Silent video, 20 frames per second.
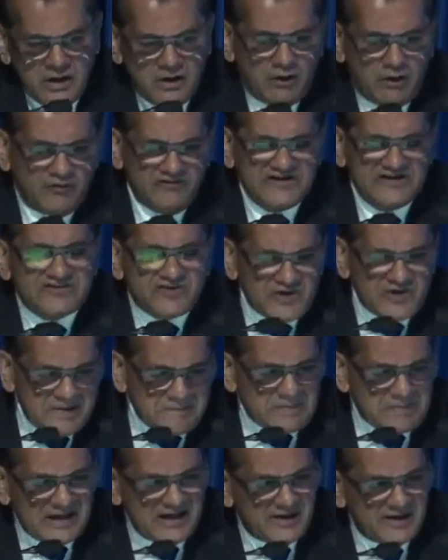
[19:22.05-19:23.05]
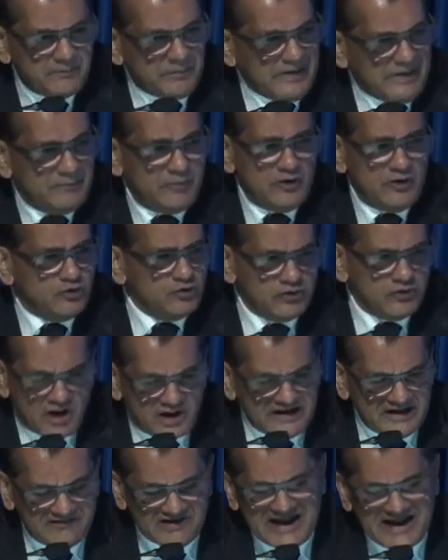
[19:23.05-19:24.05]
Over 3 billion people do
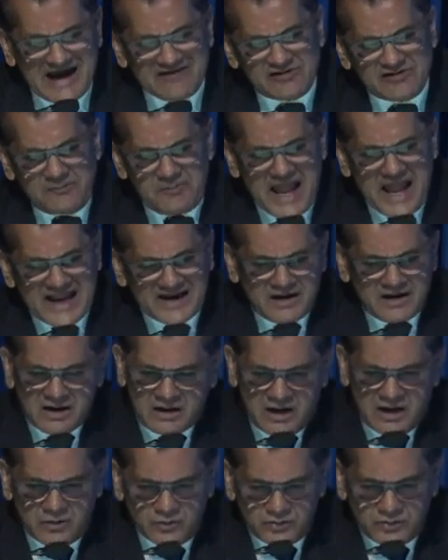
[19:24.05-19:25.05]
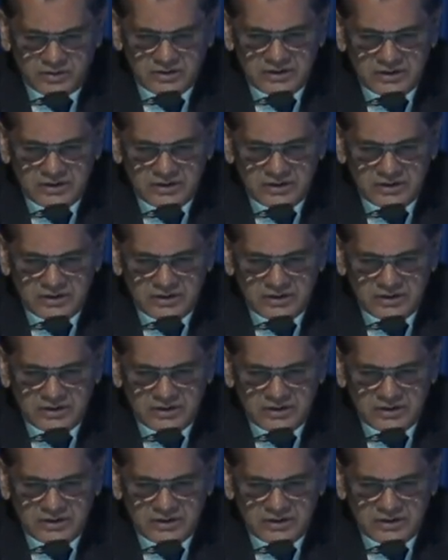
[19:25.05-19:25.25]
not even have a bank account.